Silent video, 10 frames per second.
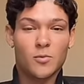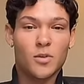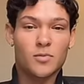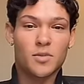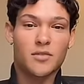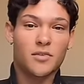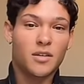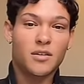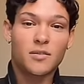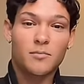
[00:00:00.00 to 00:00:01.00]
one
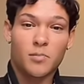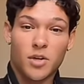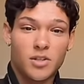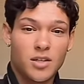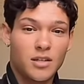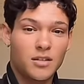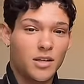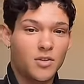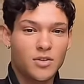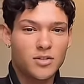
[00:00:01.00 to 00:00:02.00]
specific person.
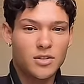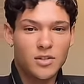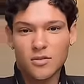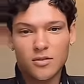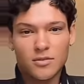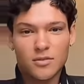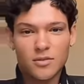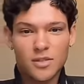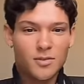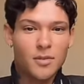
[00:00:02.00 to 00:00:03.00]
Like you could still
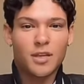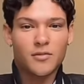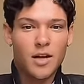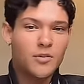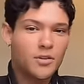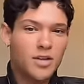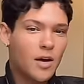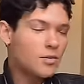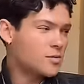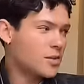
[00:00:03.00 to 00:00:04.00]
smell like
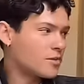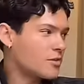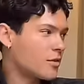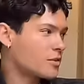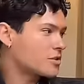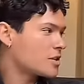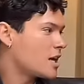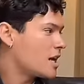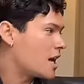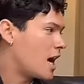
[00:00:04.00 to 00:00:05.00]
flowers. I would smell like
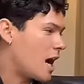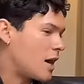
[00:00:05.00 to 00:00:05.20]
flowers.